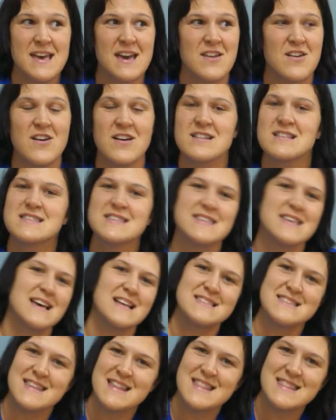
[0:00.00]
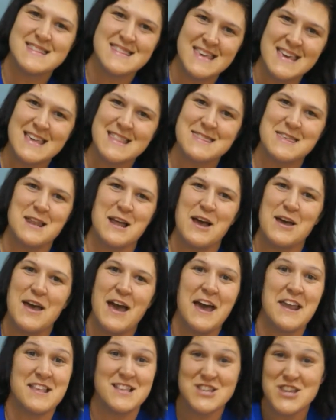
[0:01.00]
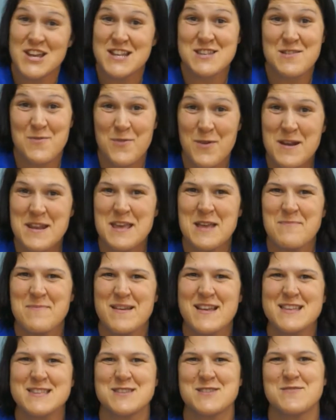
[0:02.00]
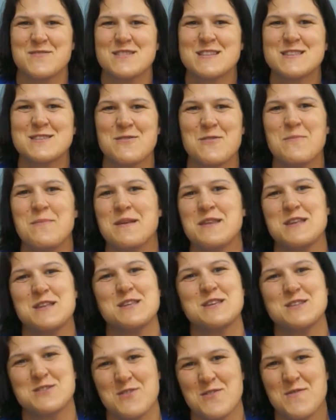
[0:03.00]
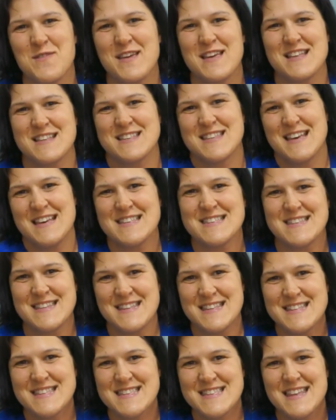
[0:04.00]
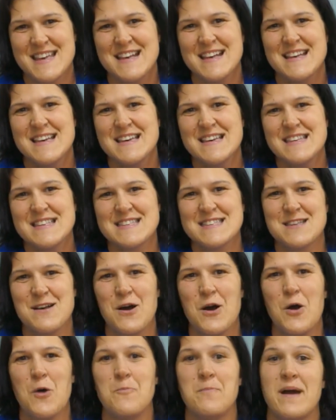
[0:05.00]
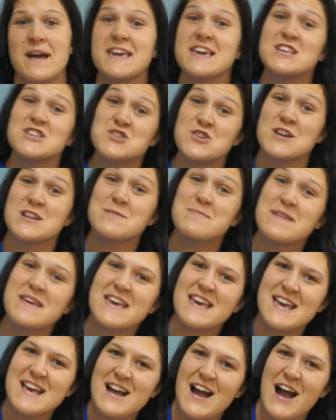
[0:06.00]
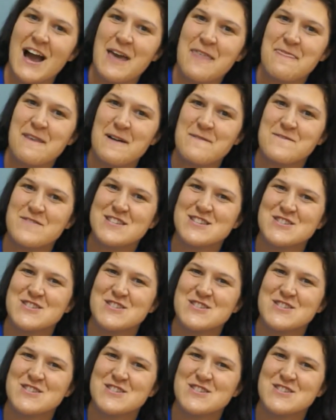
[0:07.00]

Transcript: and honestly, I didn't think that I had a chance of winning because there were so many deserving contestants. So Becky tricked me. I thought for